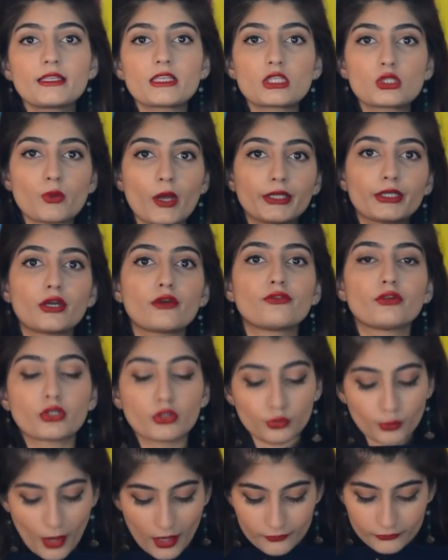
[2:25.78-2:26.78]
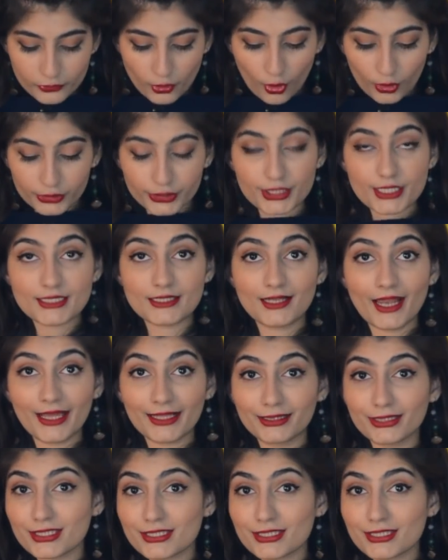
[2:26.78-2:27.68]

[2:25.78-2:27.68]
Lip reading: this sweater for $12. Like,